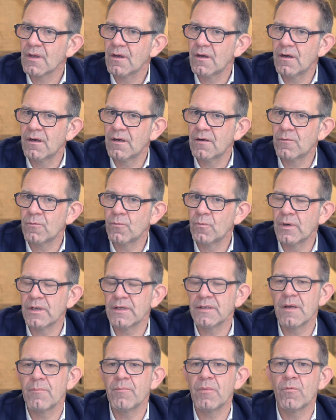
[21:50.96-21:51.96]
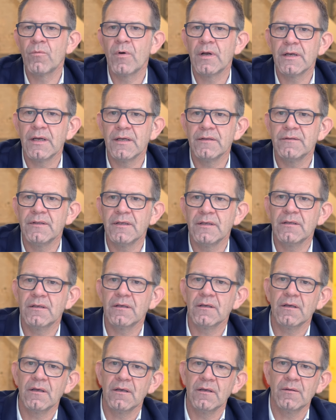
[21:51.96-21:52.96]
Uh, well, number one, I think
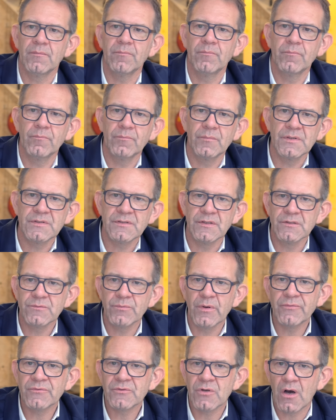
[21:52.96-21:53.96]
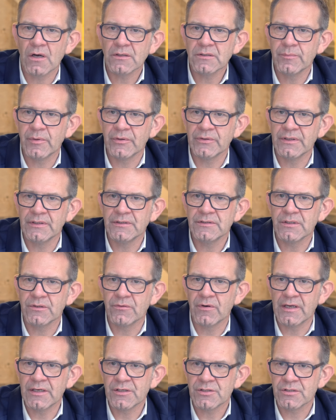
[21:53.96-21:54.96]
um, since we've talked about
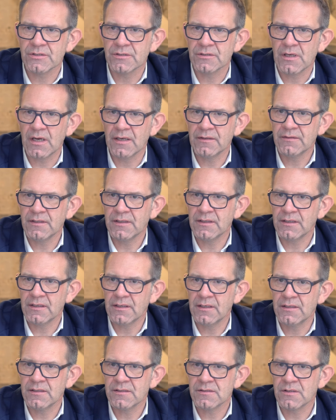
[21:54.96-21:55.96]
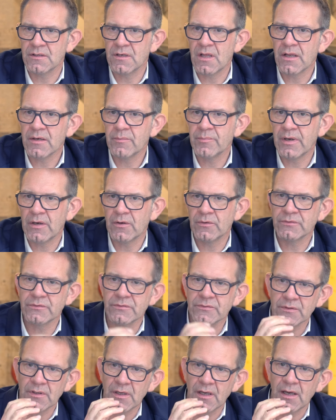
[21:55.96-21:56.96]
integration, I think it is a lot about
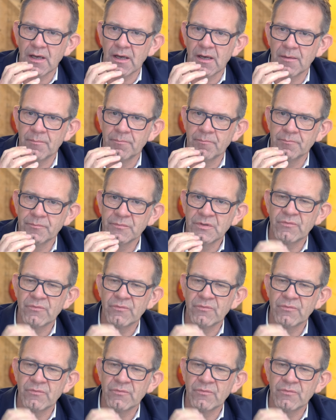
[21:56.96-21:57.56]
um,